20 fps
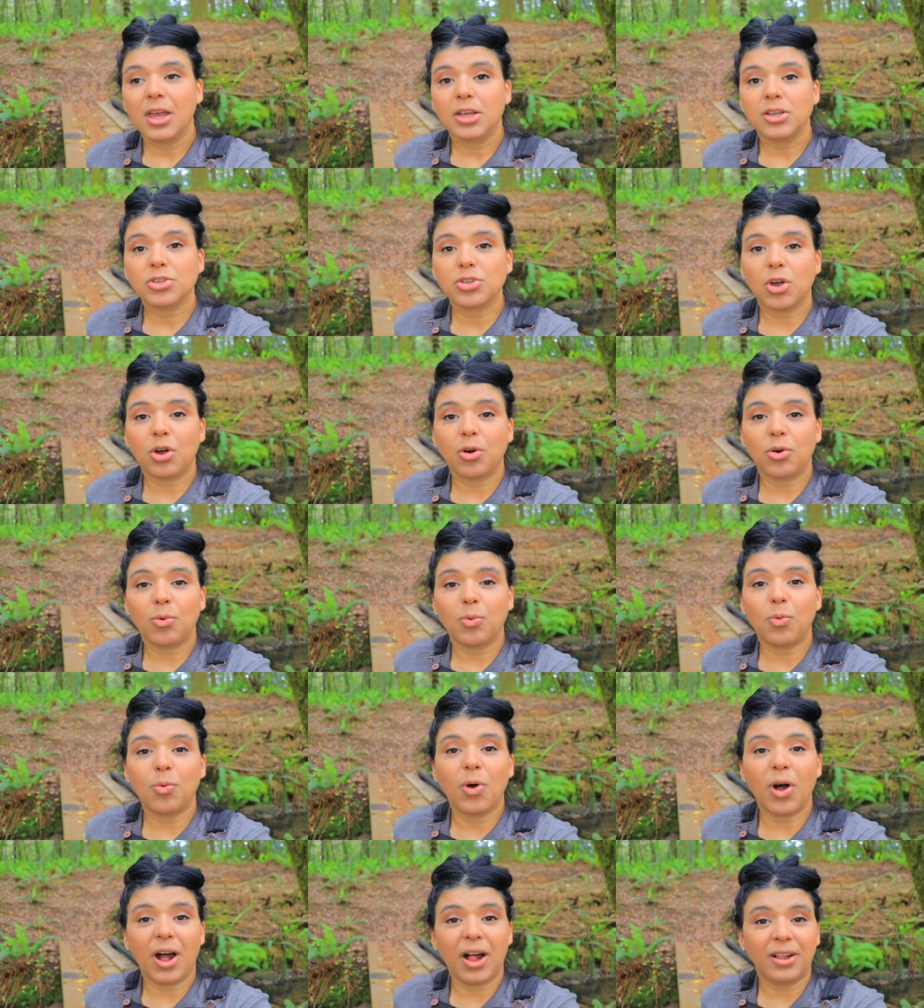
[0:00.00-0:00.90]
So
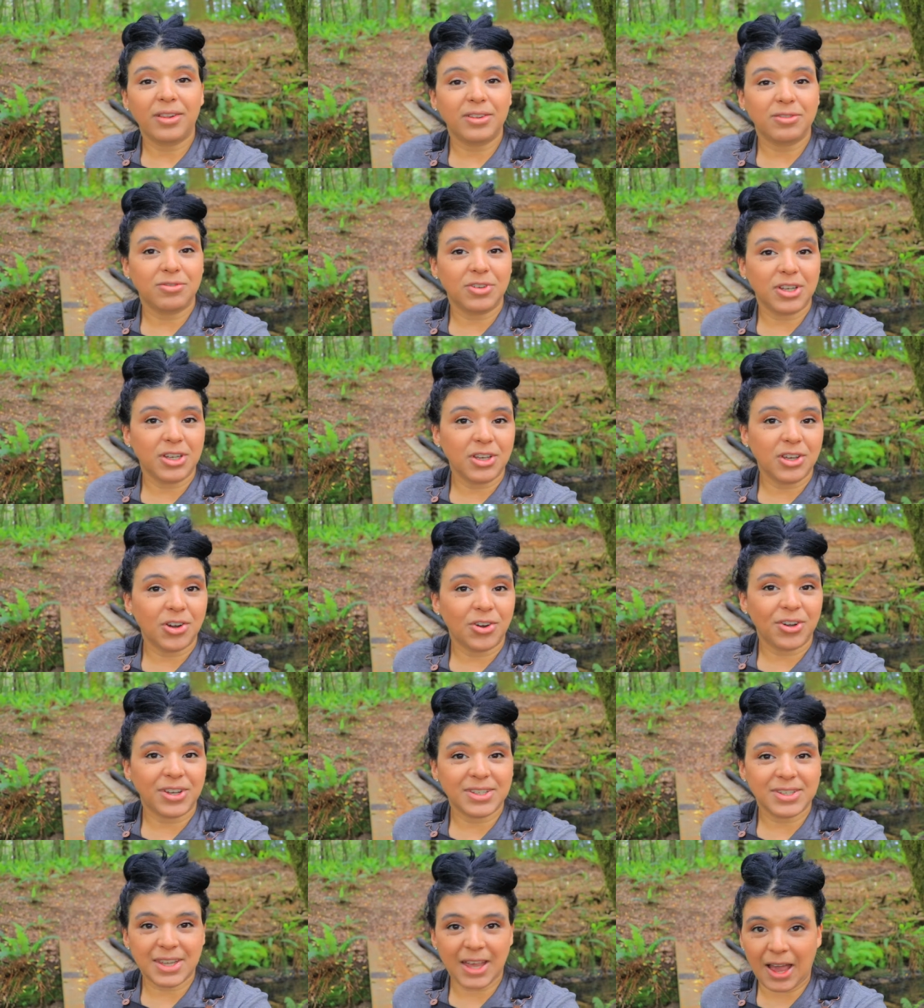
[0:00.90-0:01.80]
while the video
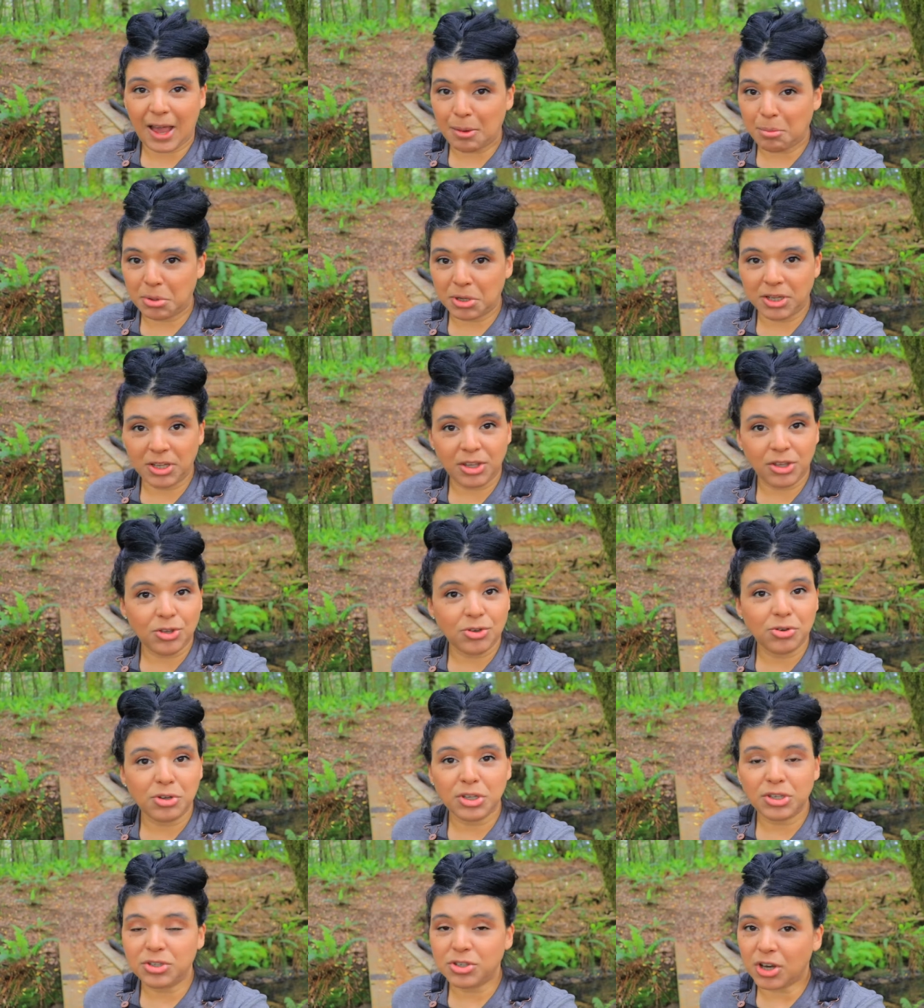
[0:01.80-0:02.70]
is happening,
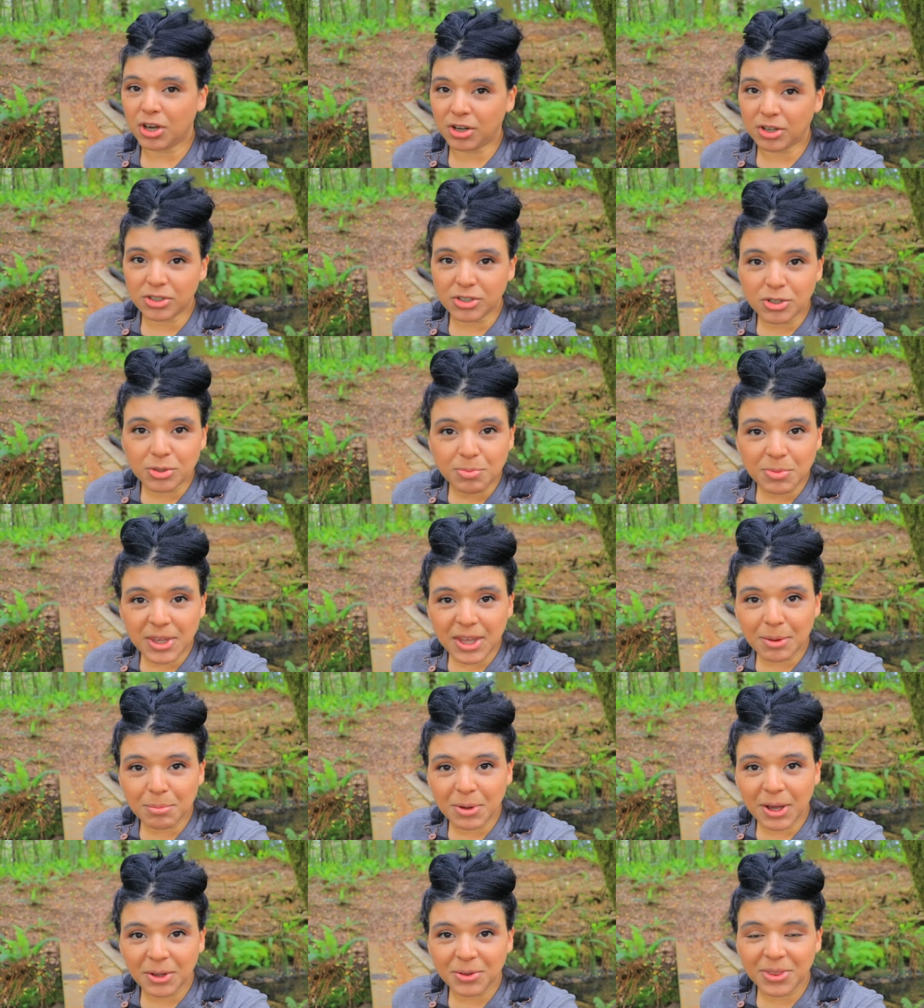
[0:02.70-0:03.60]
you can talk to me
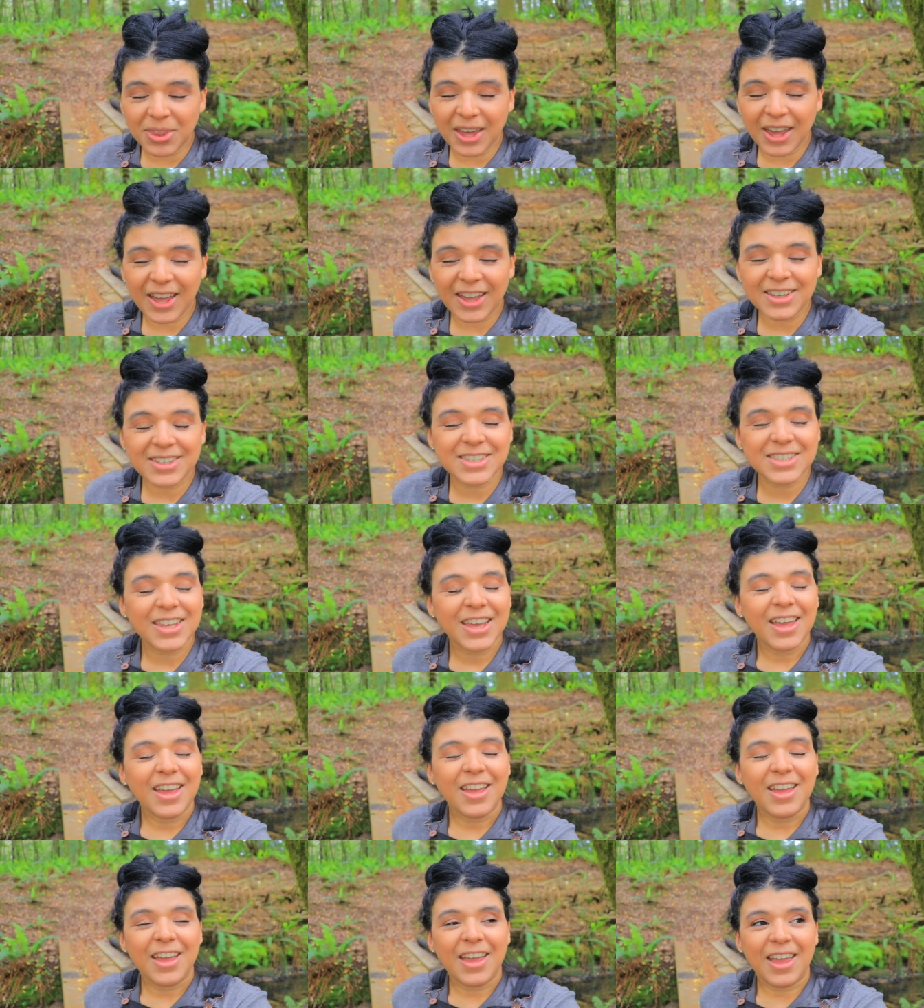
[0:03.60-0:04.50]
about that
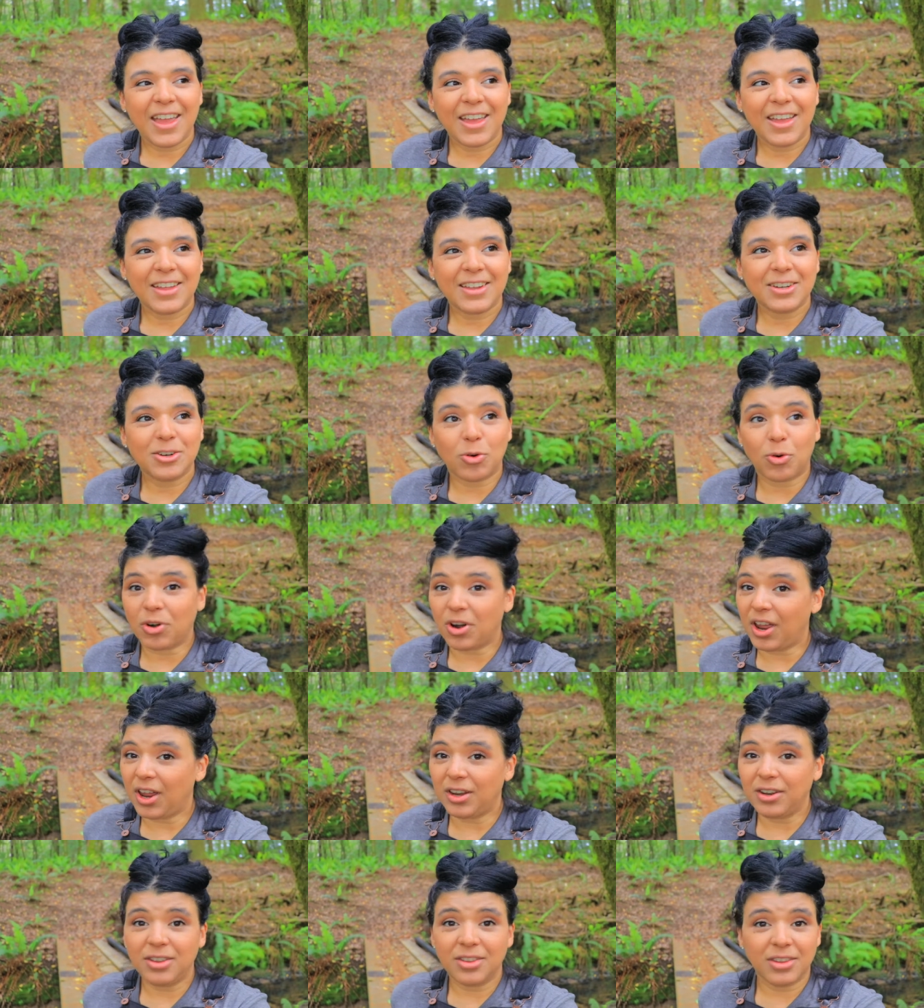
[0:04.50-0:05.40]
and or
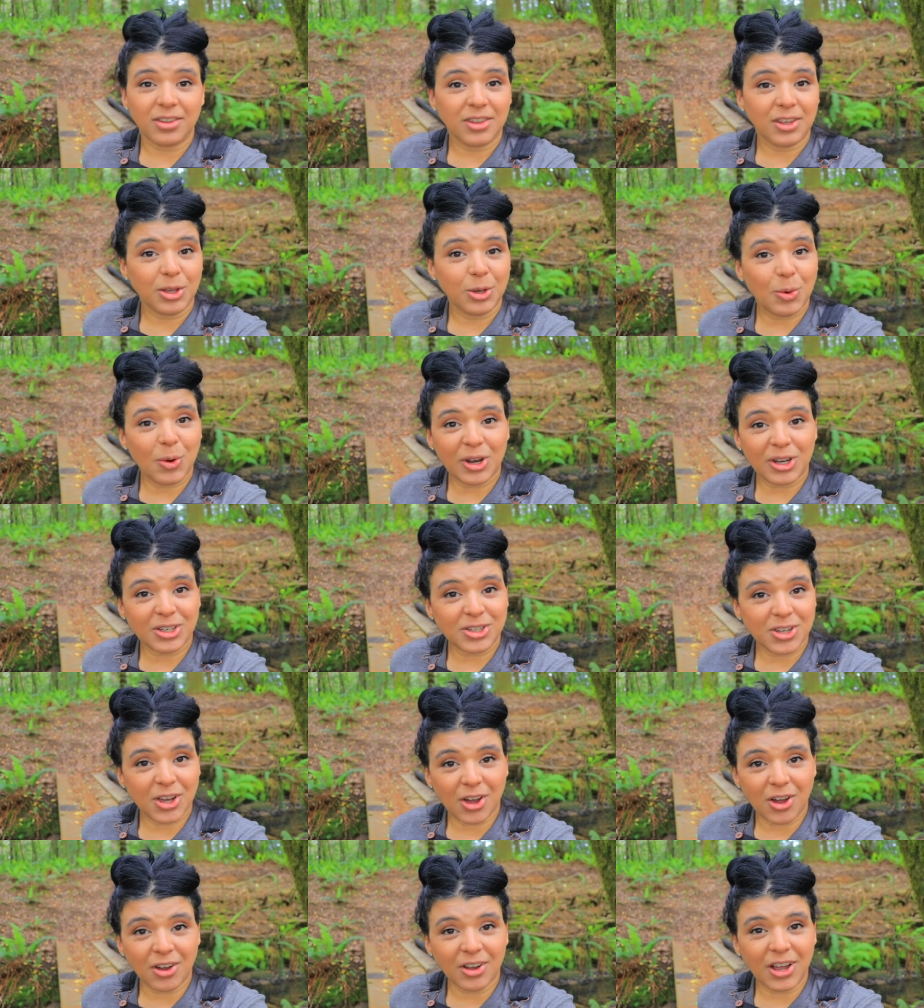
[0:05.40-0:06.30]
anything that you want to
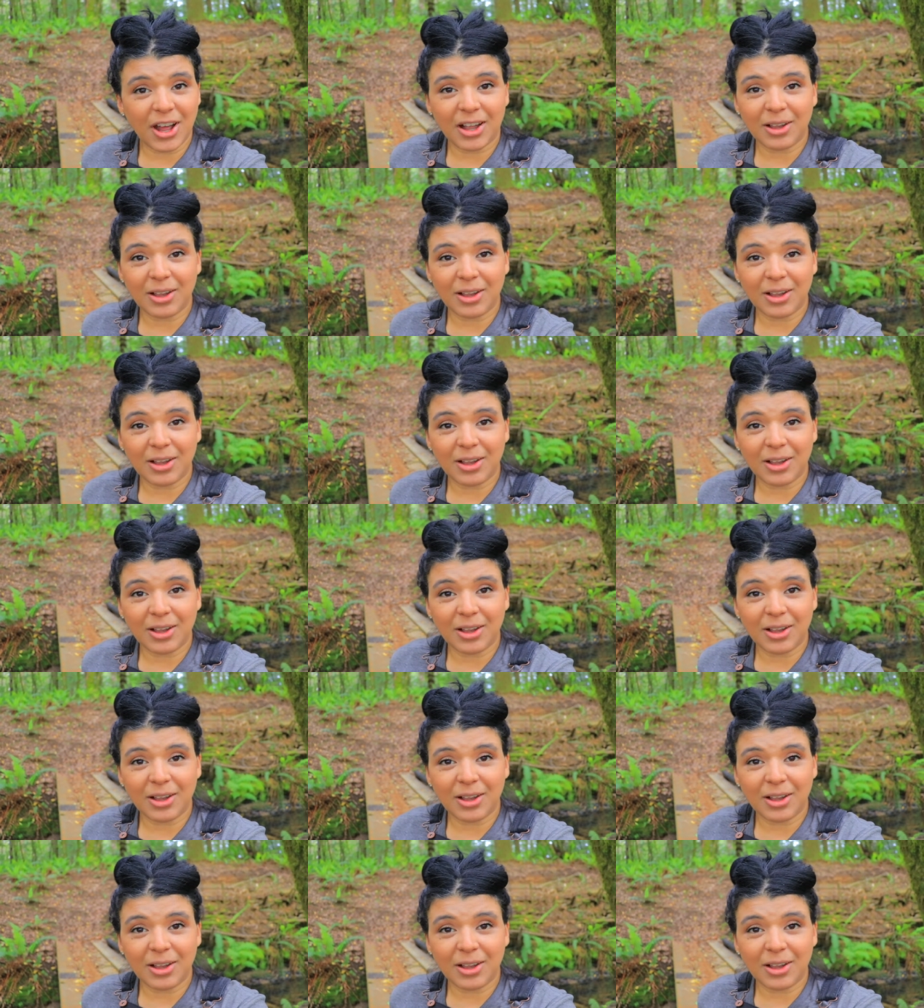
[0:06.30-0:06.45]
talk.